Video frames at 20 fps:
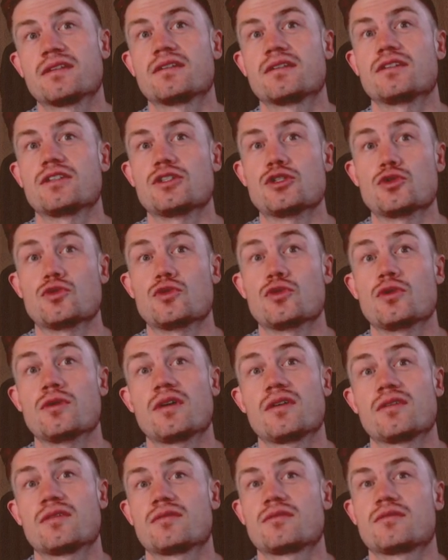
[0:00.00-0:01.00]
you
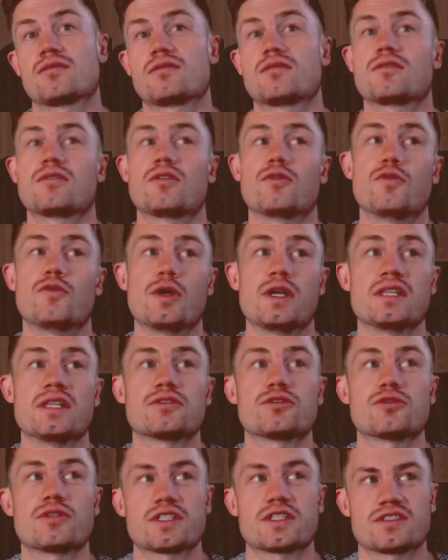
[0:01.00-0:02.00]
were
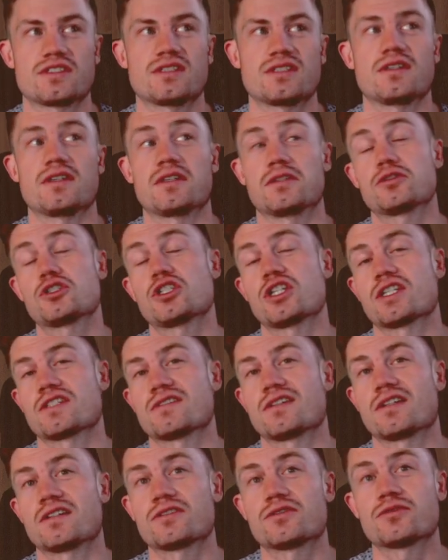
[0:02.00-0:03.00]
interested in chess
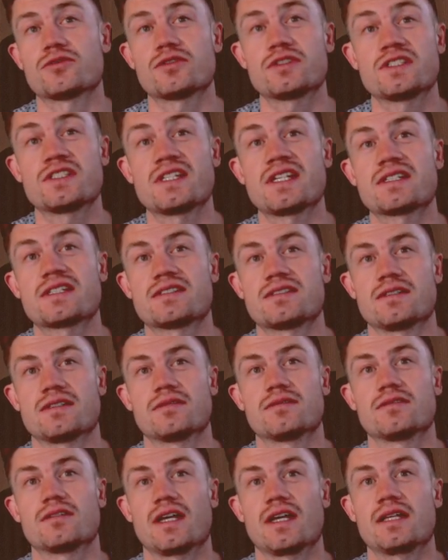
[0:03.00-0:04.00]
960.
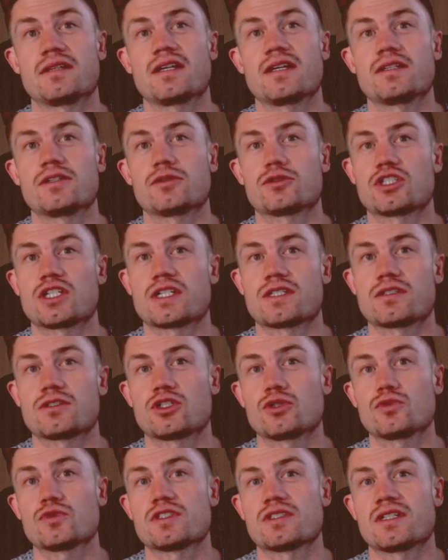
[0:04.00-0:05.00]
And then you just
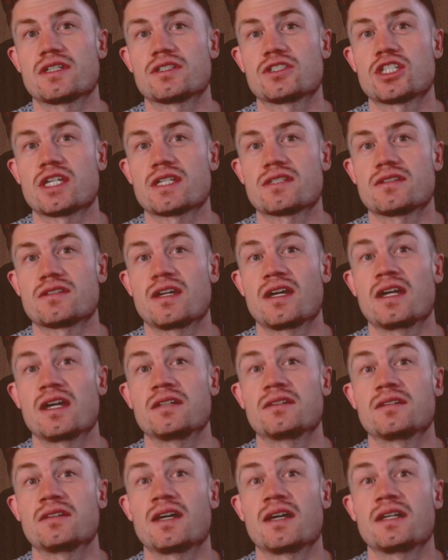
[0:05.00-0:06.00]
choose chess
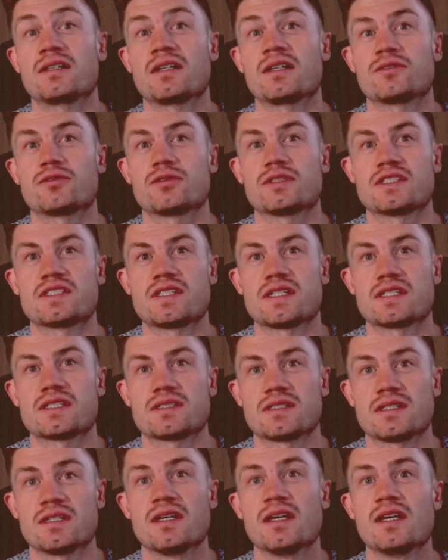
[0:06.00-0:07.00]

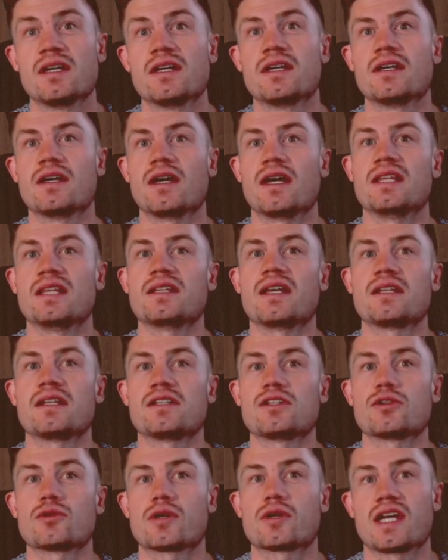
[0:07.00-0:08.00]
960, and then
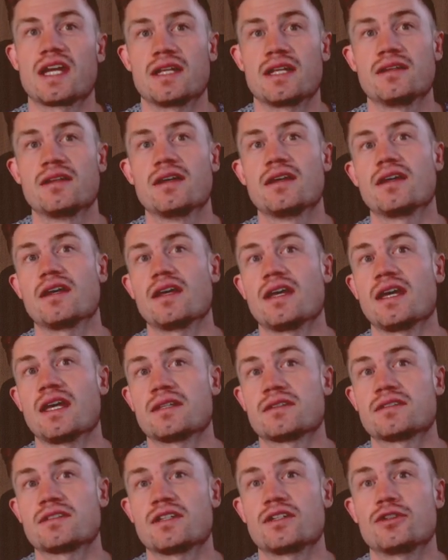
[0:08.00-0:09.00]
you can
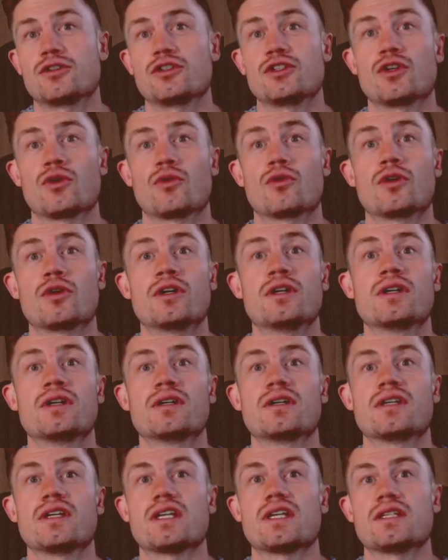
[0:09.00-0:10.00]
enter your
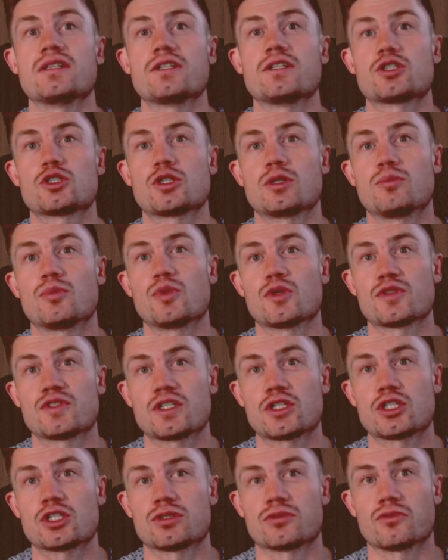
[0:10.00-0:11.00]
initial
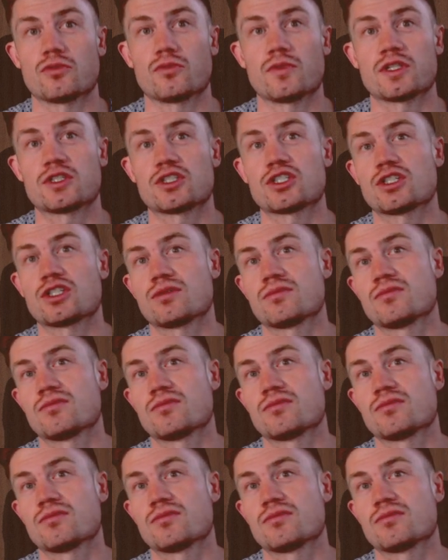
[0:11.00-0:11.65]
position, which